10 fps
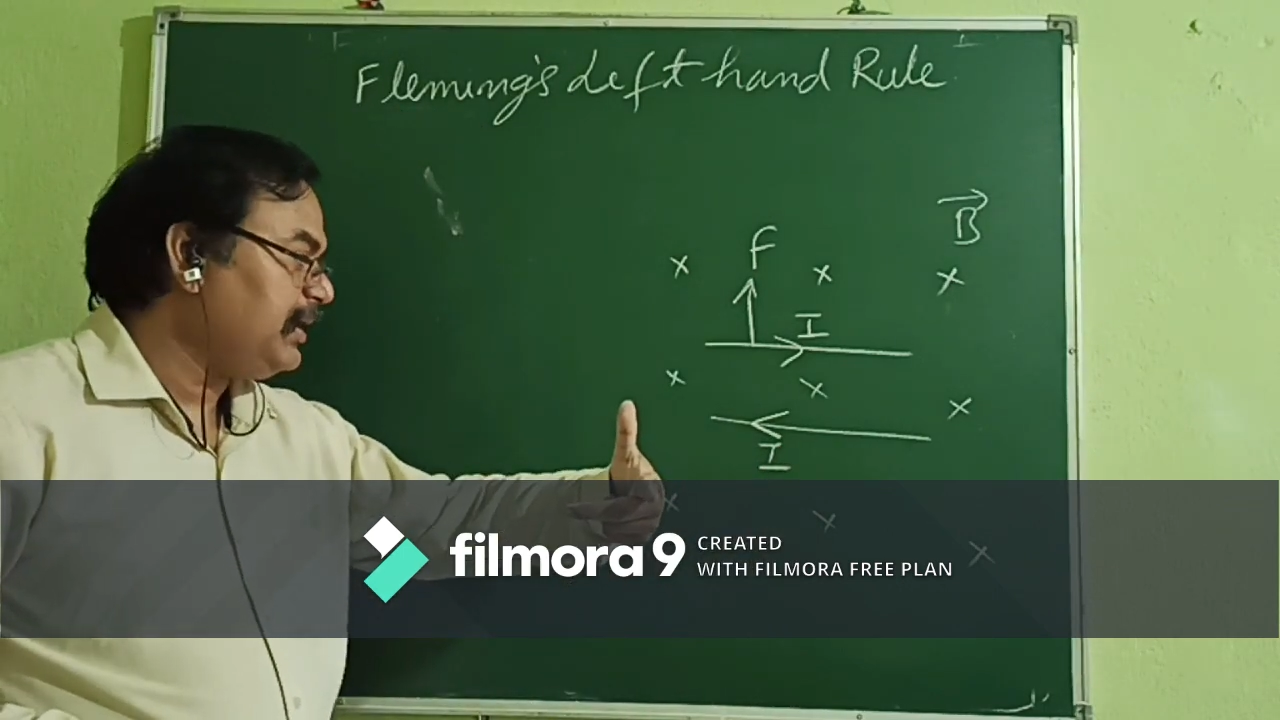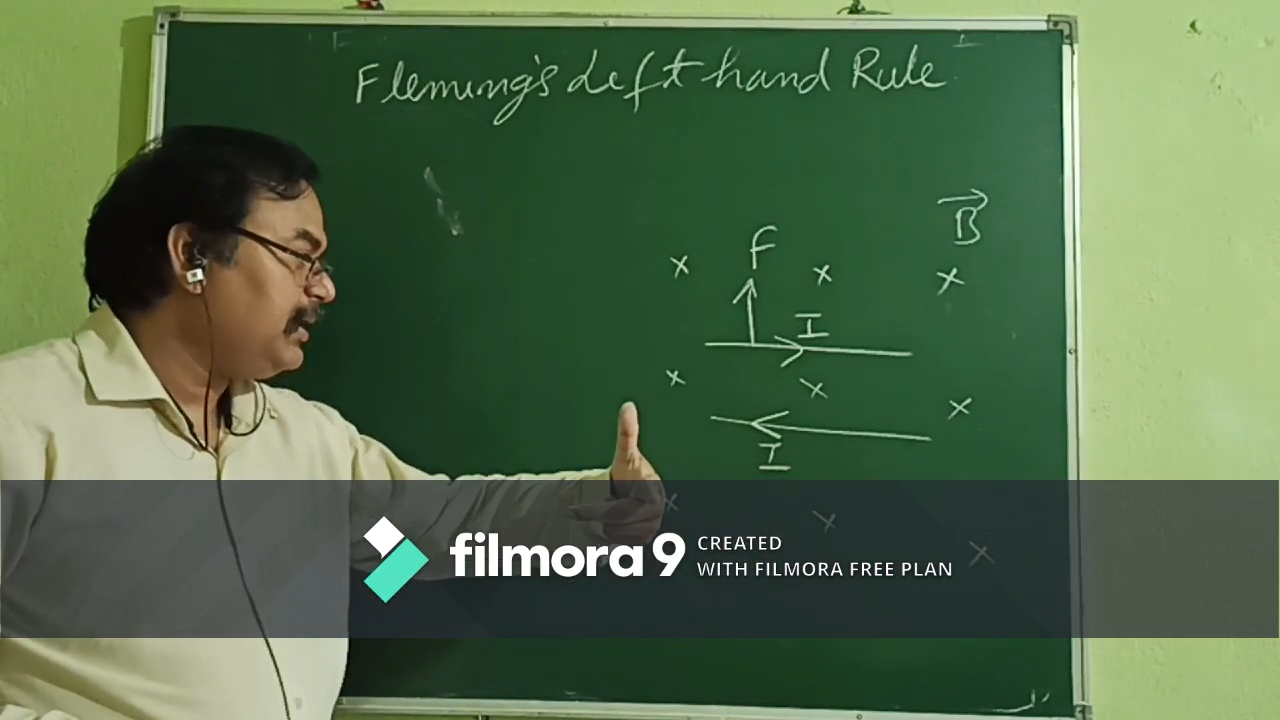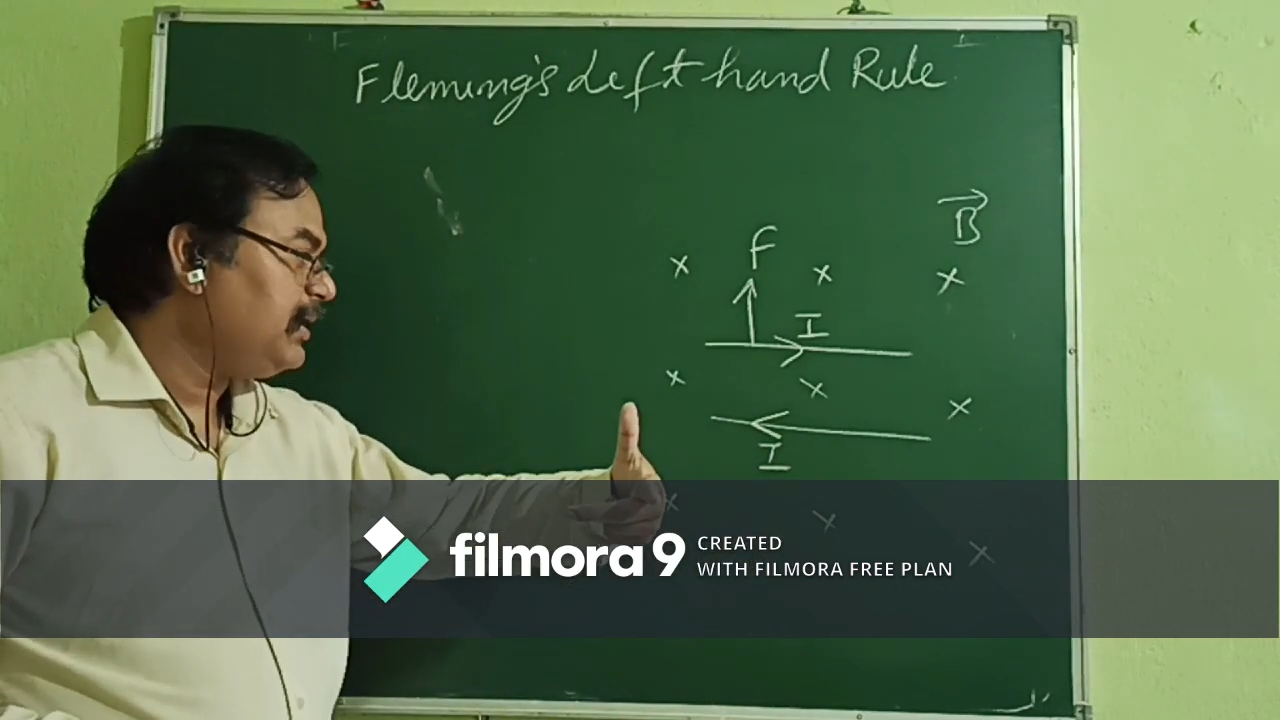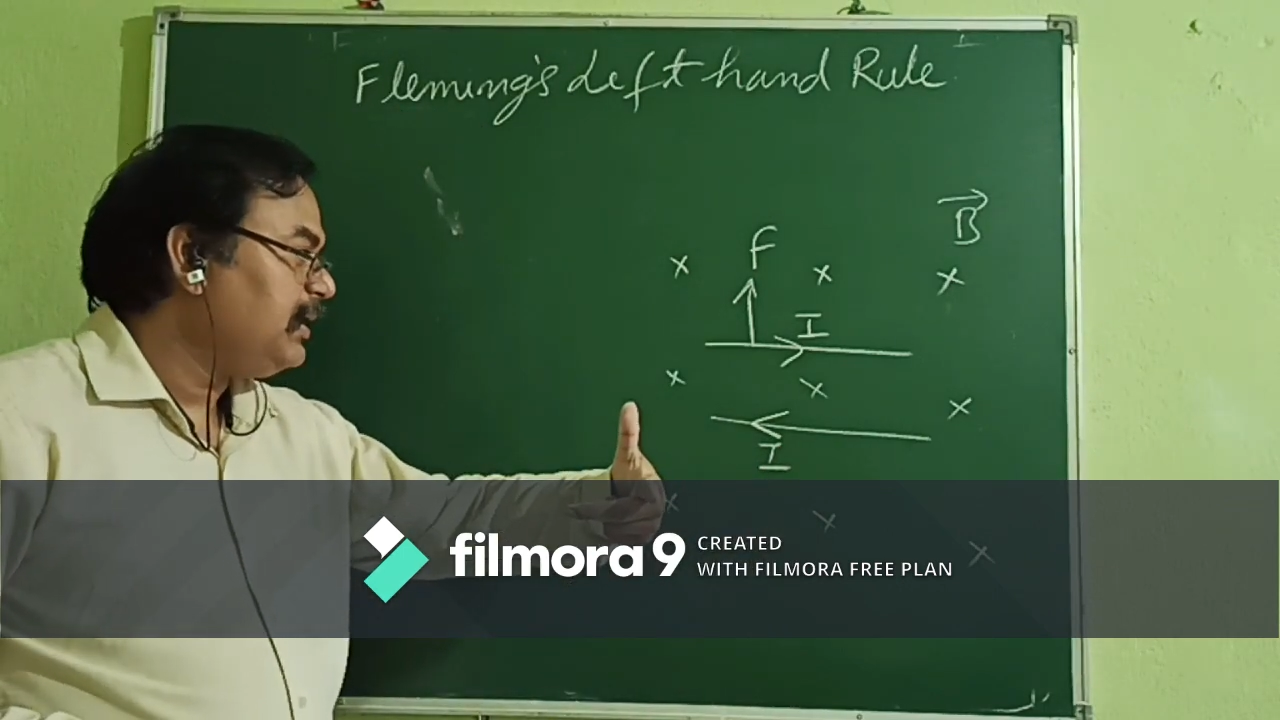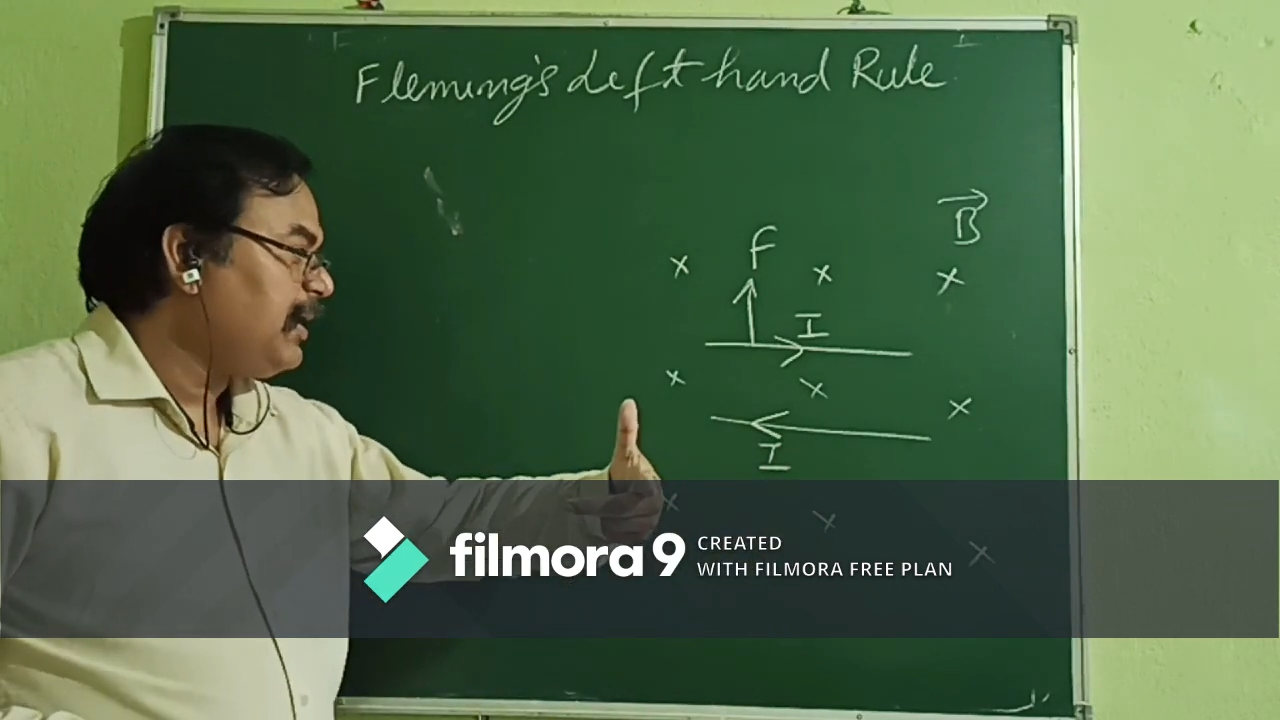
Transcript: Okay.